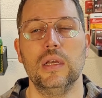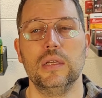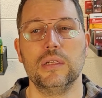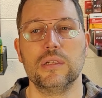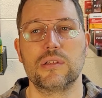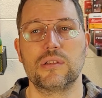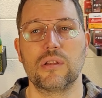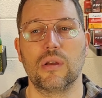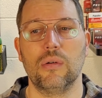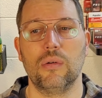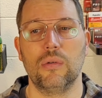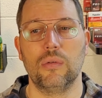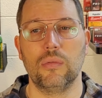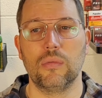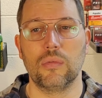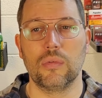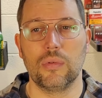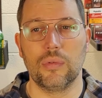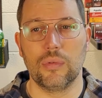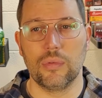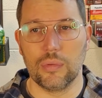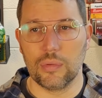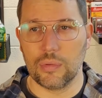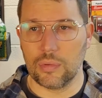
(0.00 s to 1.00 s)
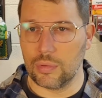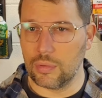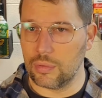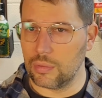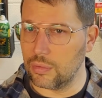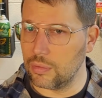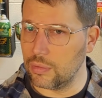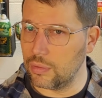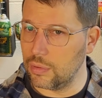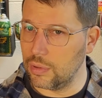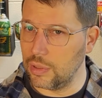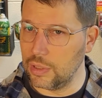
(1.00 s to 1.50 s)
So
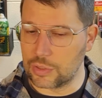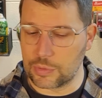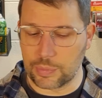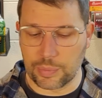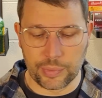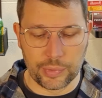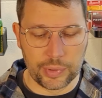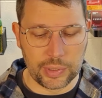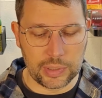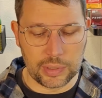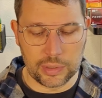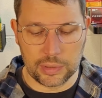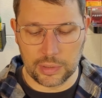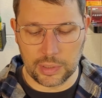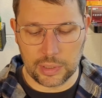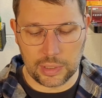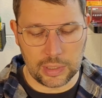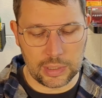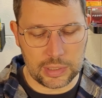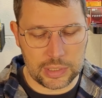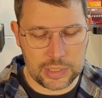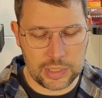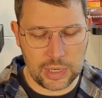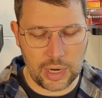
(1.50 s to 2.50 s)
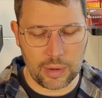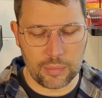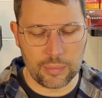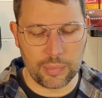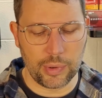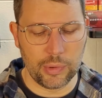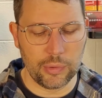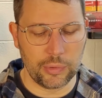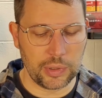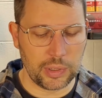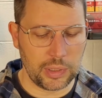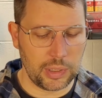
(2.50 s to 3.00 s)
it's pretty good, and it's not
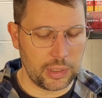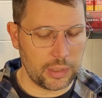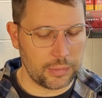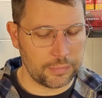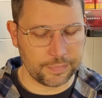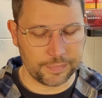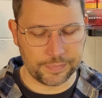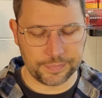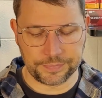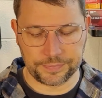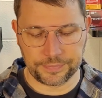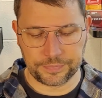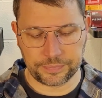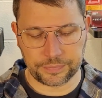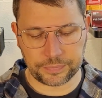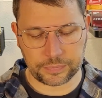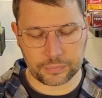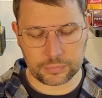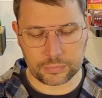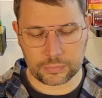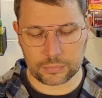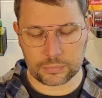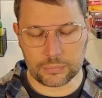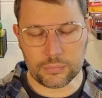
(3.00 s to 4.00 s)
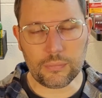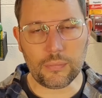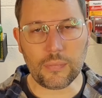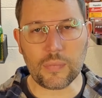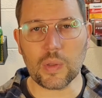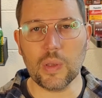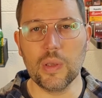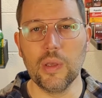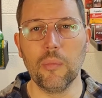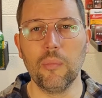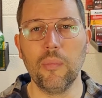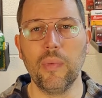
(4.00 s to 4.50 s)
broken in.
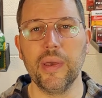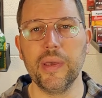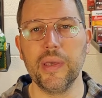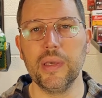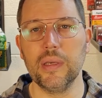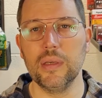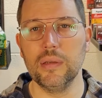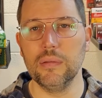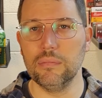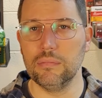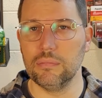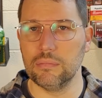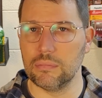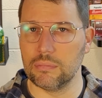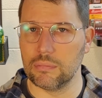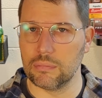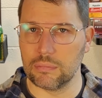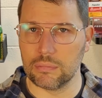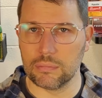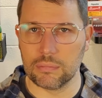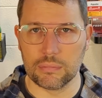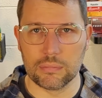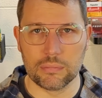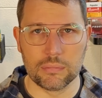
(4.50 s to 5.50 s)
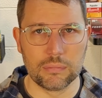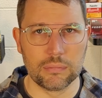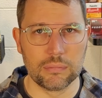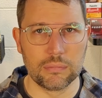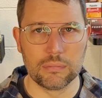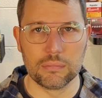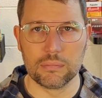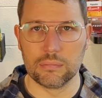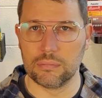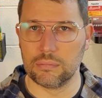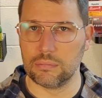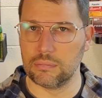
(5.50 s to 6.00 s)
It may
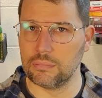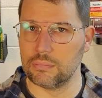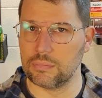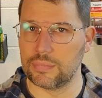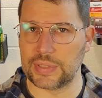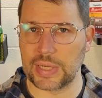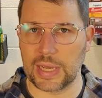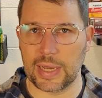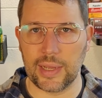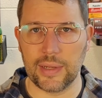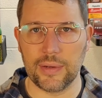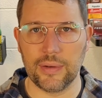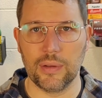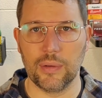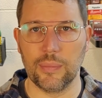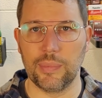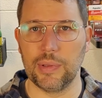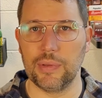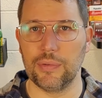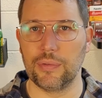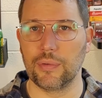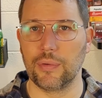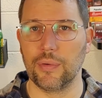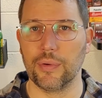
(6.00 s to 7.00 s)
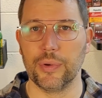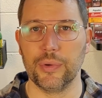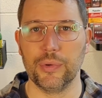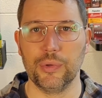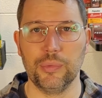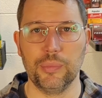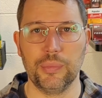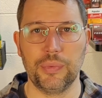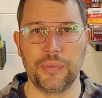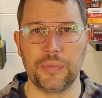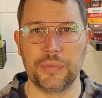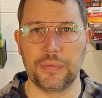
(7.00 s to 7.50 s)
tighten up its
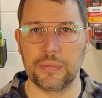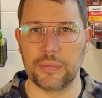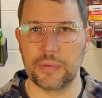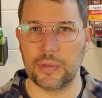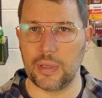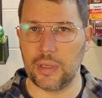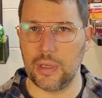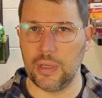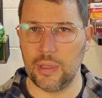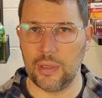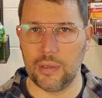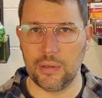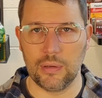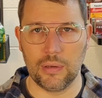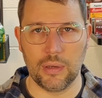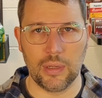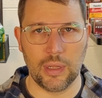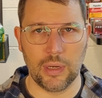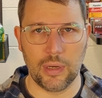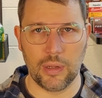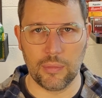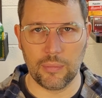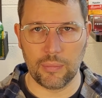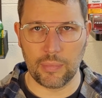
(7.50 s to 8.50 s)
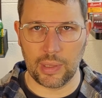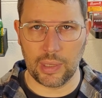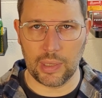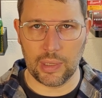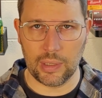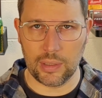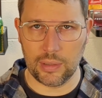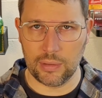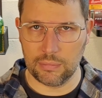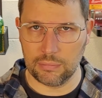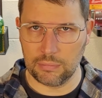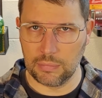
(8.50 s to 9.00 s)
groups, and it
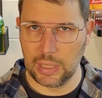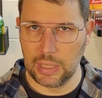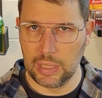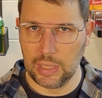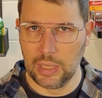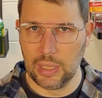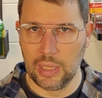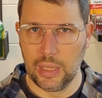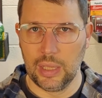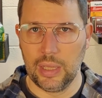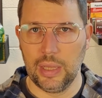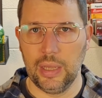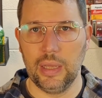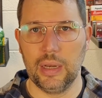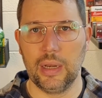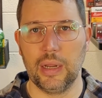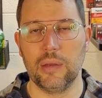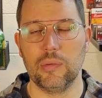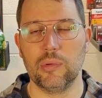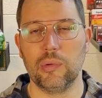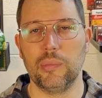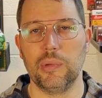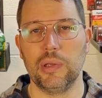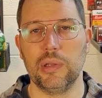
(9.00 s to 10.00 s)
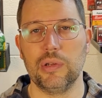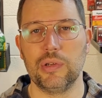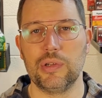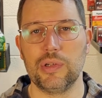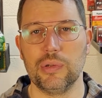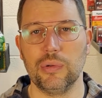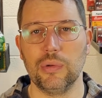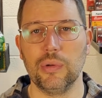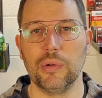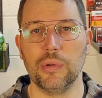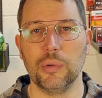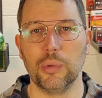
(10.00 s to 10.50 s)
may enable me to
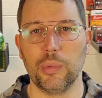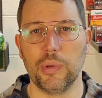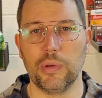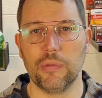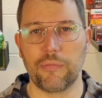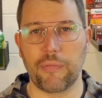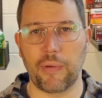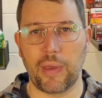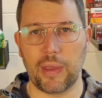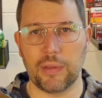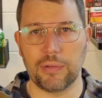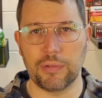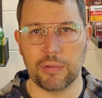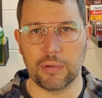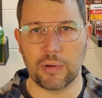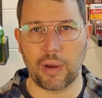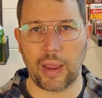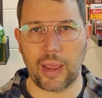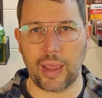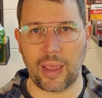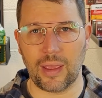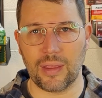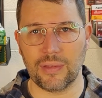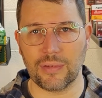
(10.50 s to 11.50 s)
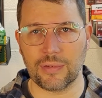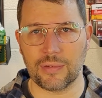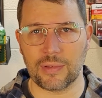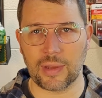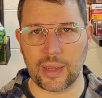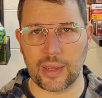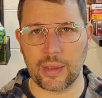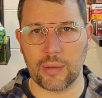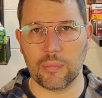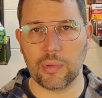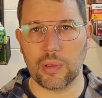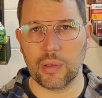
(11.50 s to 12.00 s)
shoot it a little bit faster as
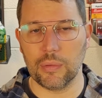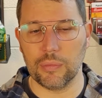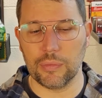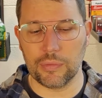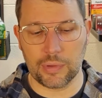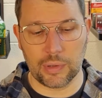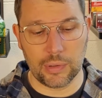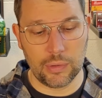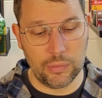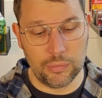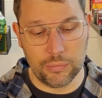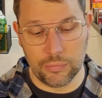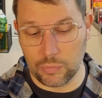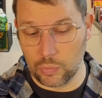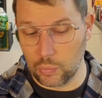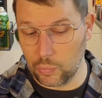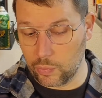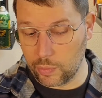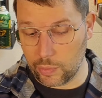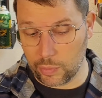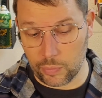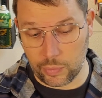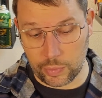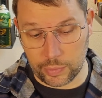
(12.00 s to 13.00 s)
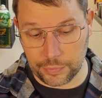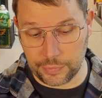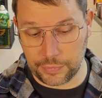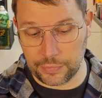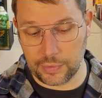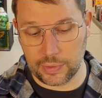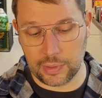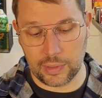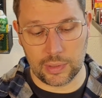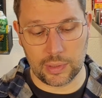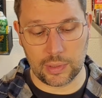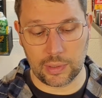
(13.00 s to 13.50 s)
time goes on. We'll
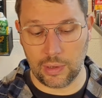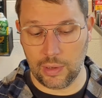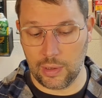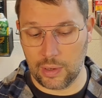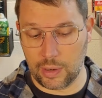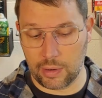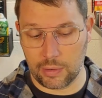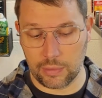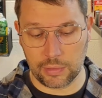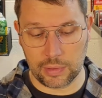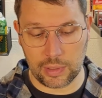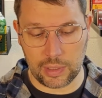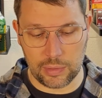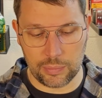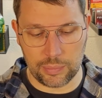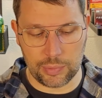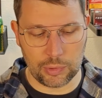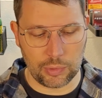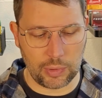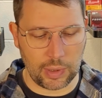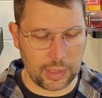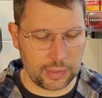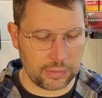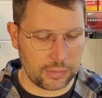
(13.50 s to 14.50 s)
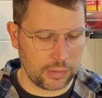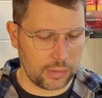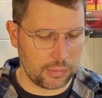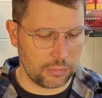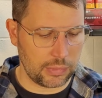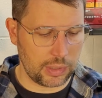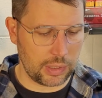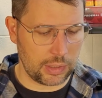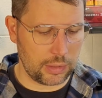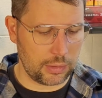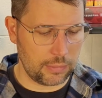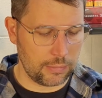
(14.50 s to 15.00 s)
see, and I'll keep you guys
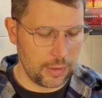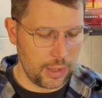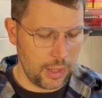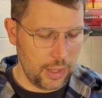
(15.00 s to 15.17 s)
updated.